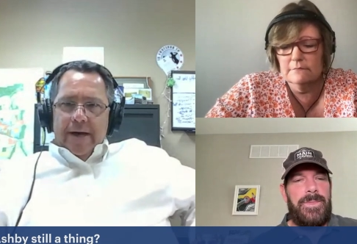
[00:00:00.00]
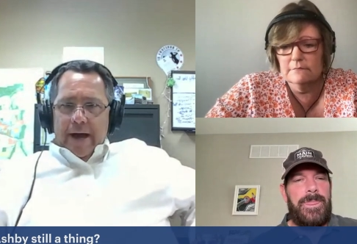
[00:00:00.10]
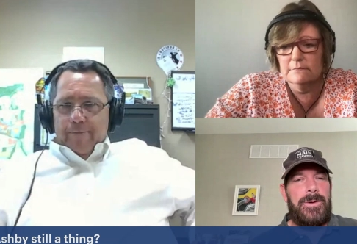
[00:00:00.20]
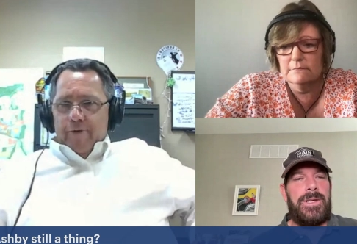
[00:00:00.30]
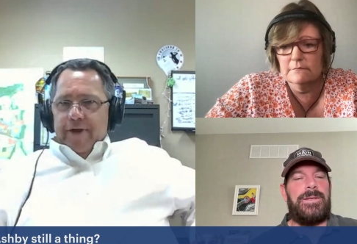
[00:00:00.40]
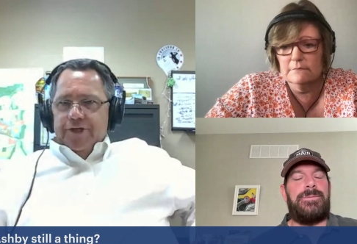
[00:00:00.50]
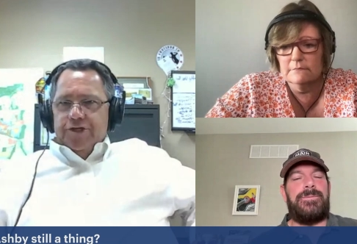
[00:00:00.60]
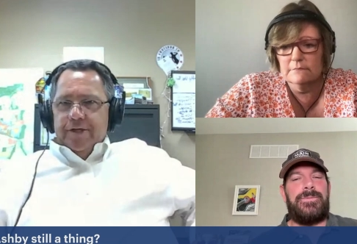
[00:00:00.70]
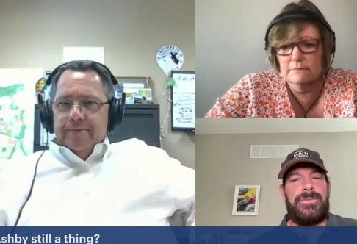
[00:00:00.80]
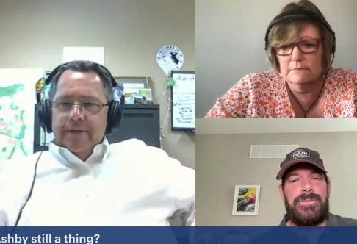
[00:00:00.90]

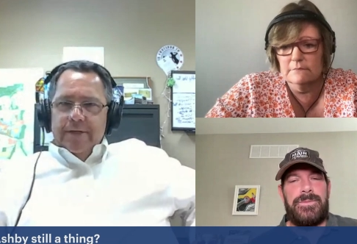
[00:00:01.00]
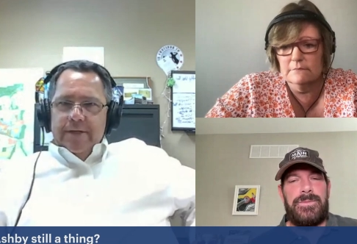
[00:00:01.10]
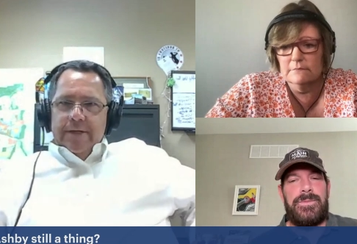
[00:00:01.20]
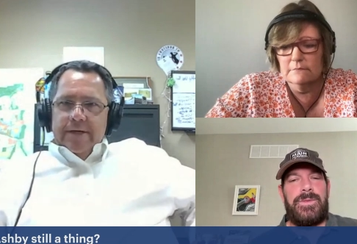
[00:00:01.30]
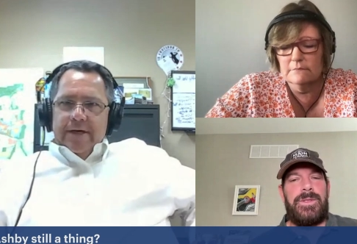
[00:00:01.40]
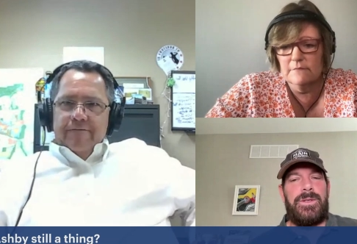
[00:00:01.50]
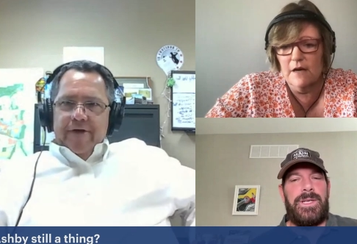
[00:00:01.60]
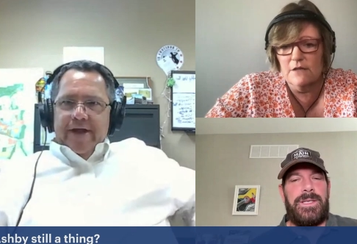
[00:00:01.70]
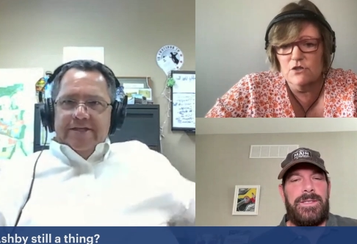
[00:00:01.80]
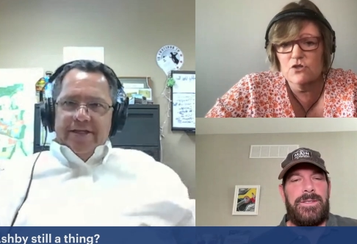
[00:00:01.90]
Speaker 1: operation. Uh,
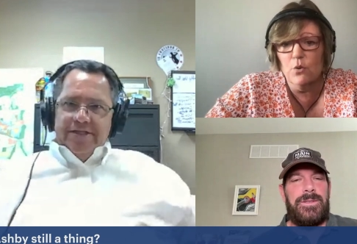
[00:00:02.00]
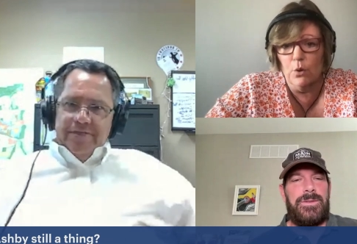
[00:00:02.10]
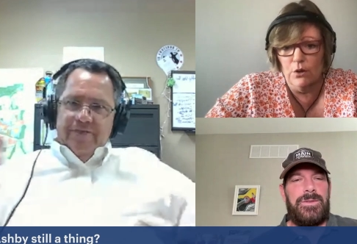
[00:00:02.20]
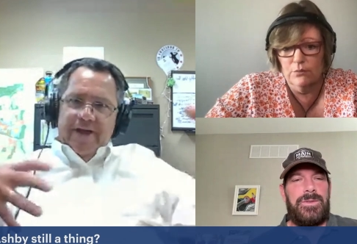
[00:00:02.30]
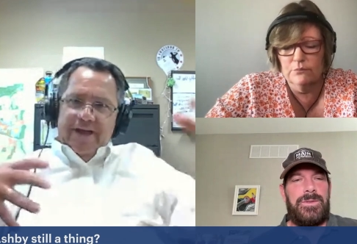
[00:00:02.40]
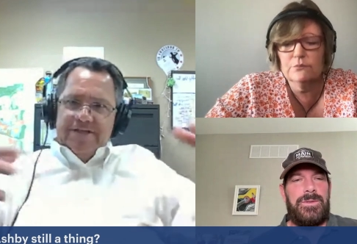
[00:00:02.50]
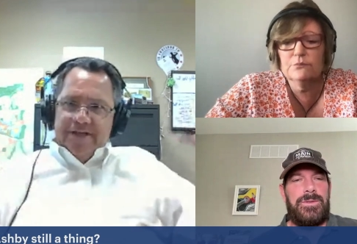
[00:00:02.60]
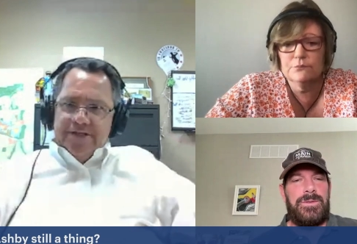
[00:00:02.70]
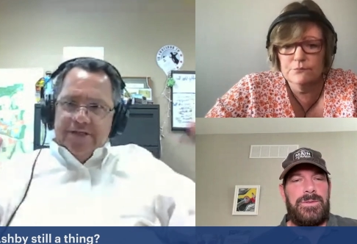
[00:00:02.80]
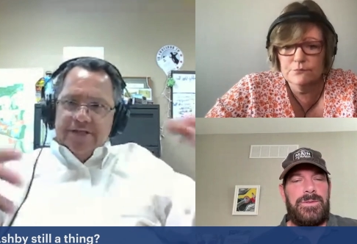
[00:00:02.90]
okay. Uh, FedEx has Store. FedEx
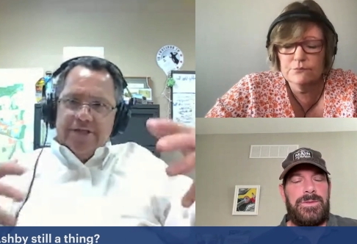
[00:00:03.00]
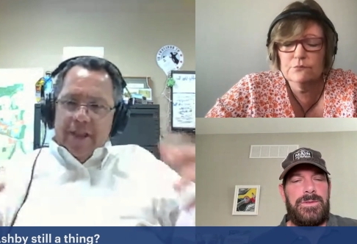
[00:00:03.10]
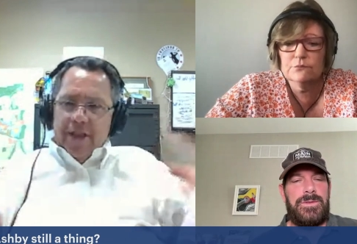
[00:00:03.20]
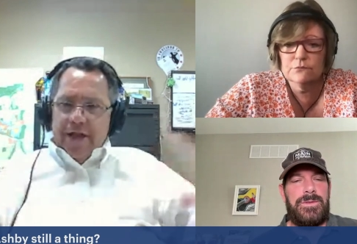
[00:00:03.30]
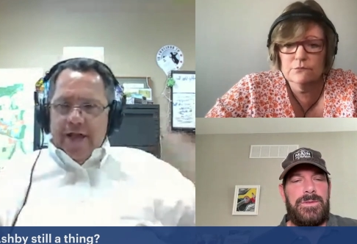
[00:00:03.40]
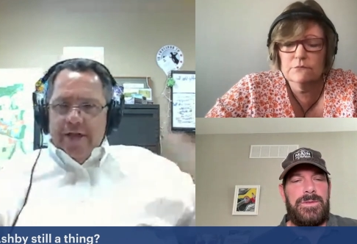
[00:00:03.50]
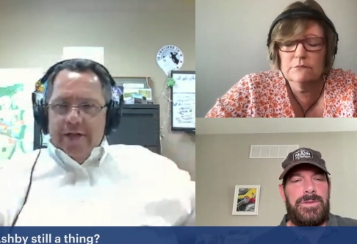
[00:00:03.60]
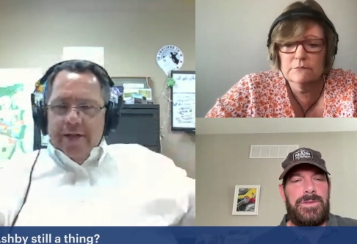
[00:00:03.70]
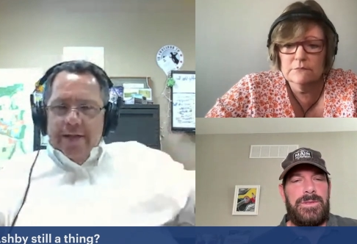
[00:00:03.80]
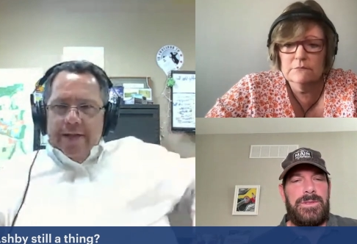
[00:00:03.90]
has
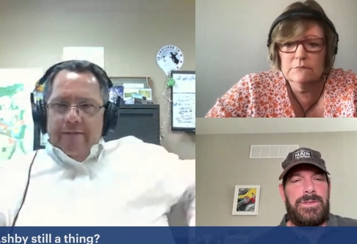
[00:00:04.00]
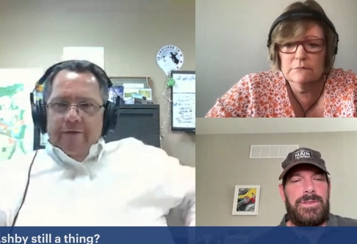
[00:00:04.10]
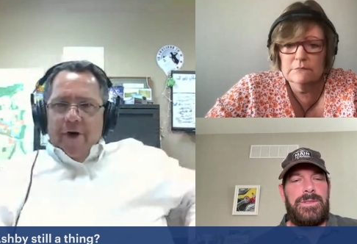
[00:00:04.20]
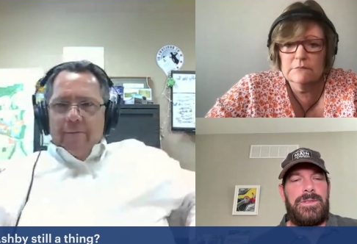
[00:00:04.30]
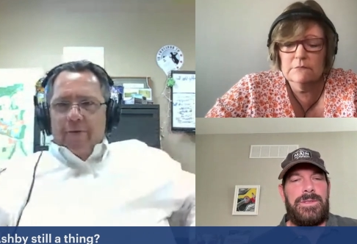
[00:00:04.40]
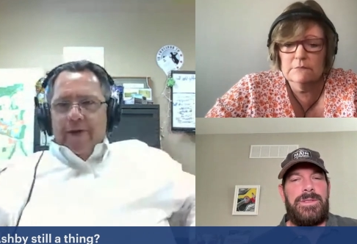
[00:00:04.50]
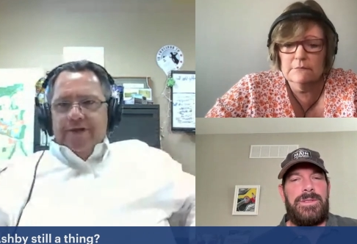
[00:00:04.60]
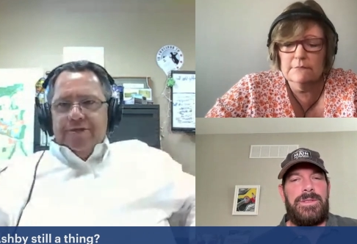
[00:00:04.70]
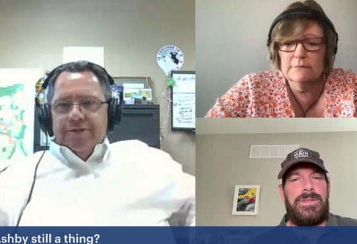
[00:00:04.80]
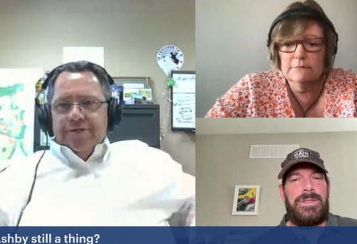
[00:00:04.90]
consolidated their
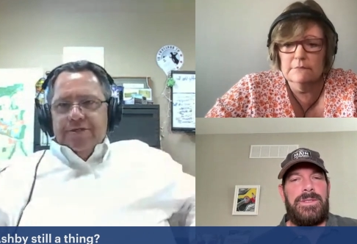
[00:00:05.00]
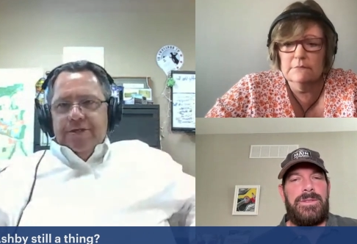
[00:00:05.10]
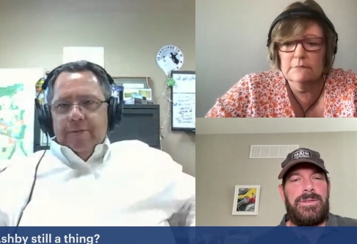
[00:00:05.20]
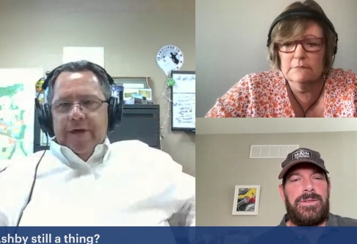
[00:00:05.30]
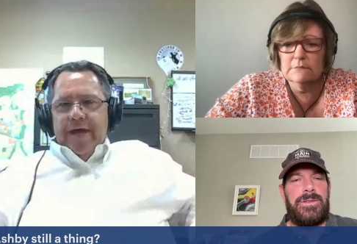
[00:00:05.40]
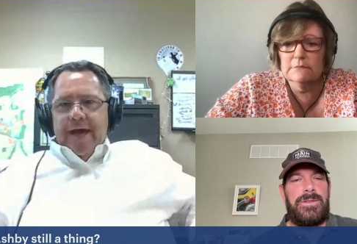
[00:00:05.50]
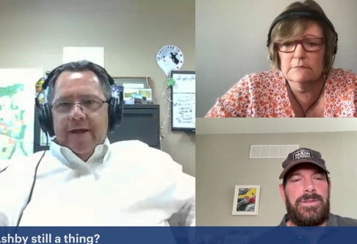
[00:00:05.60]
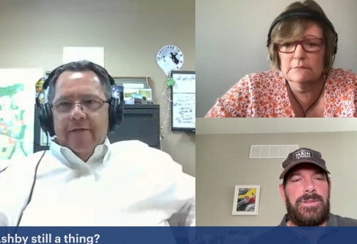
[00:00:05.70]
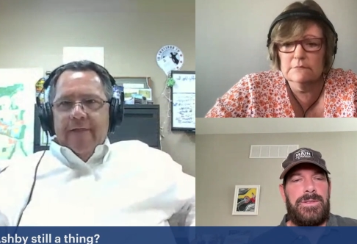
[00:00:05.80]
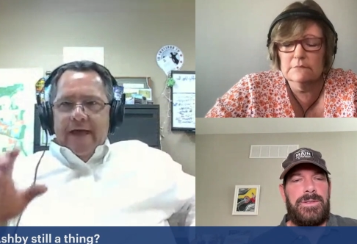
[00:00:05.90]
operations in Shelby
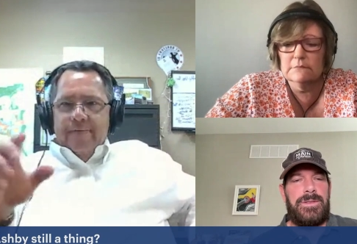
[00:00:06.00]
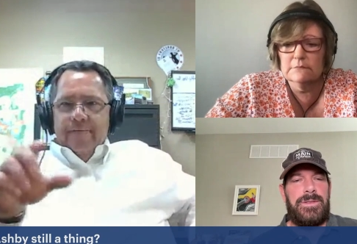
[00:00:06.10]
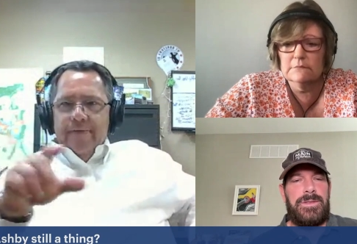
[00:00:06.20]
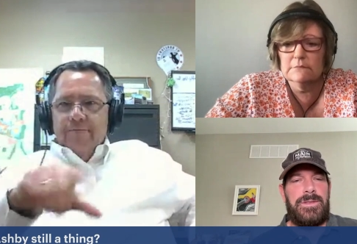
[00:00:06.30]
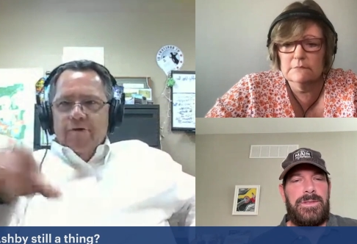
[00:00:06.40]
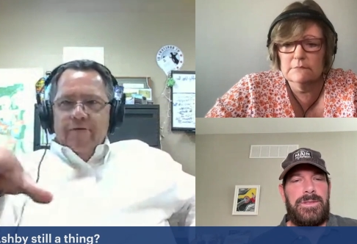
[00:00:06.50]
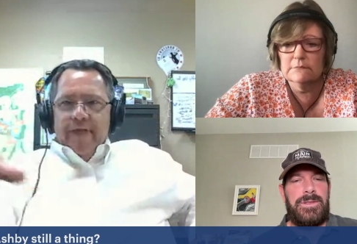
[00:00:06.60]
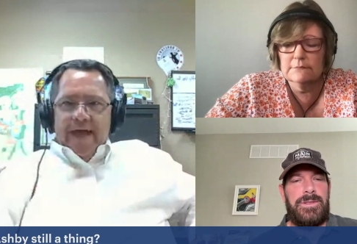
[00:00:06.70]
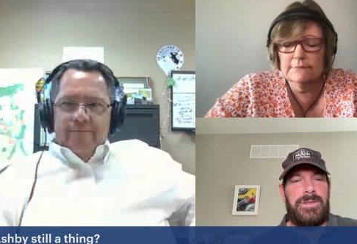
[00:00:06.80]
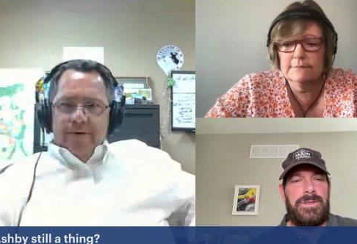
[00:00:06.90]
County, and that they're moving
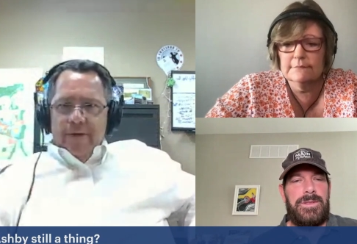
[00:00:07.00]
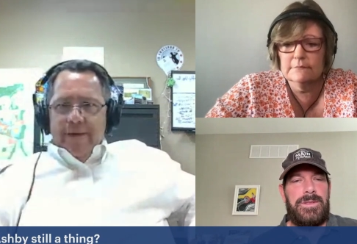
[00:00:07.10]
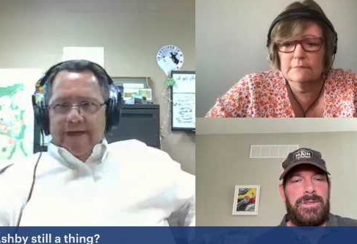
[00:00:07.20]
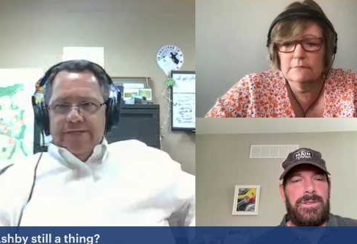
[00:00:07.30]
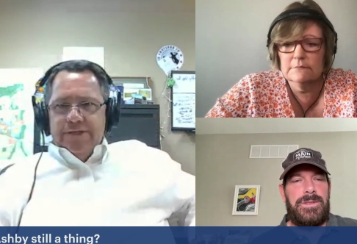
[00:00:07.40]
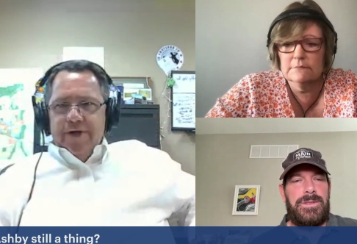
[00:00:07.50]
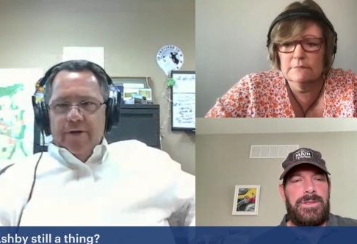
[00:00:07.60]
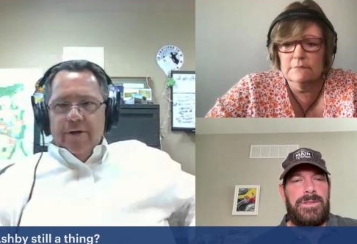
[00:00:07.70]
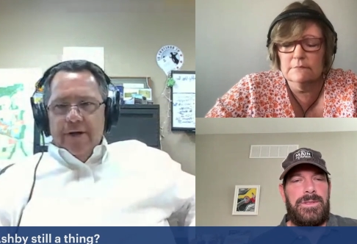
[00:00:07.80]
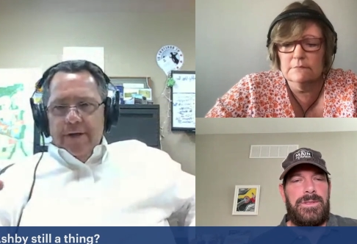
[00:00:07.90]
that command
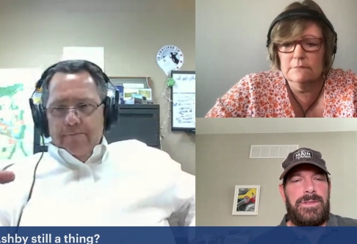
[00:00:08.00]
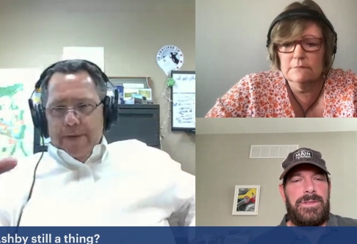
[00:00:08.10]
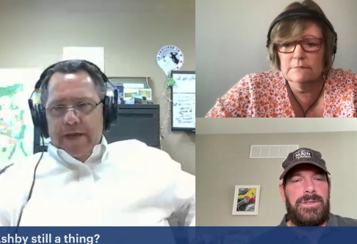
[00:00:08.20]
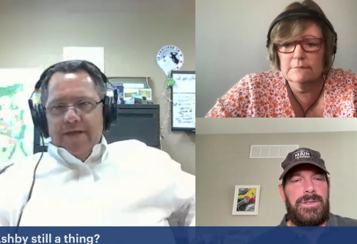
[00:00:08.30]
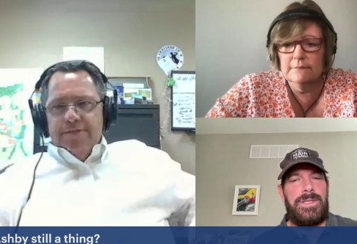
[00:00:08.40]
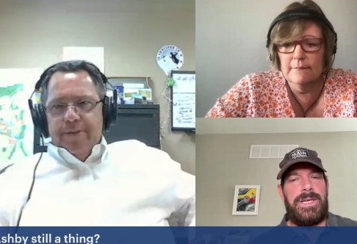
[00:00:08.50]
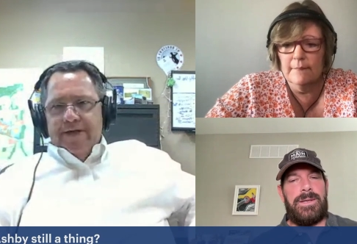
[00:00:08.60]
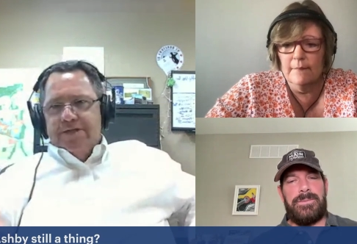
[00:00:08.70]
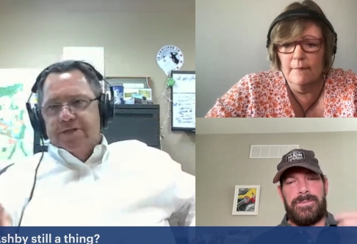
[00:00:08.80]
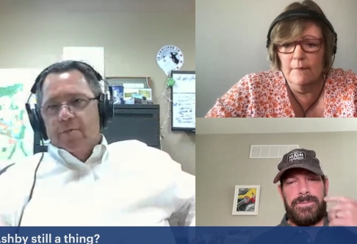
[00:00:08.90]
center meeting
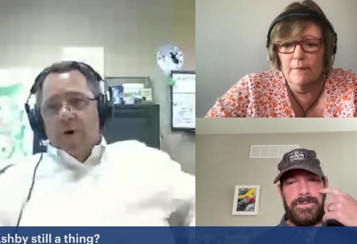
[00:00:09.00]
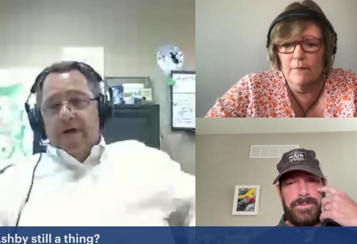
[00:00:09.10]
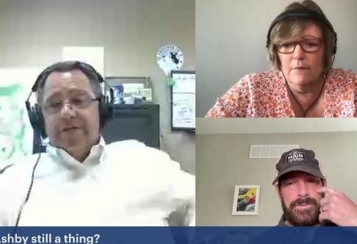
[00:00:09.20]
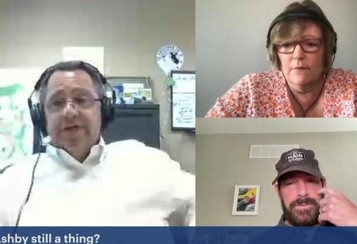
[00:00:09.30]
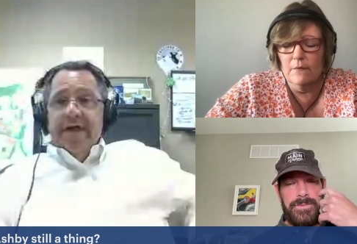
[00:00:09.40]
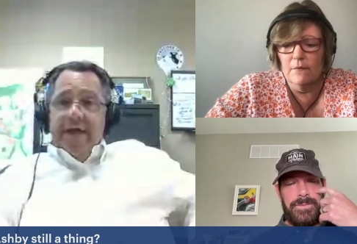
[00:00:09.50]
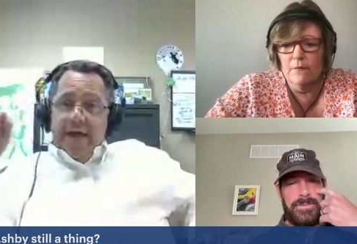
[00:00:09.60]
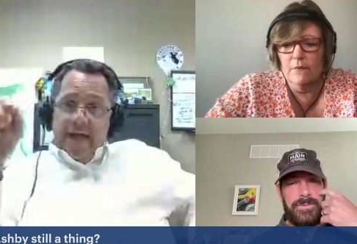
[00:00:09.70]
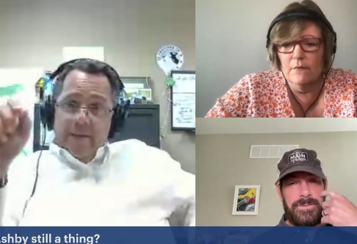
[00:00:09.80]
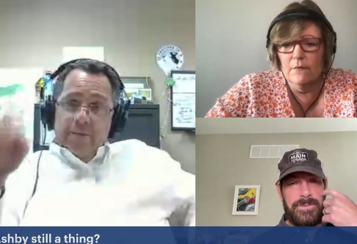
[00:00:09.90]
space somewhere else.
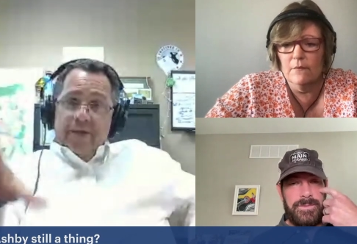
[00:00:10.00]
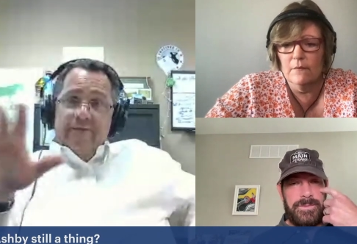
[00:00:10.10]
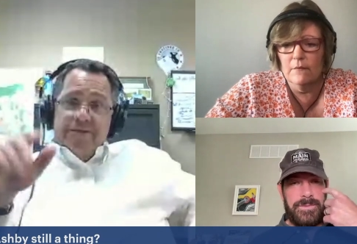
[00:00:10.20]
And I believe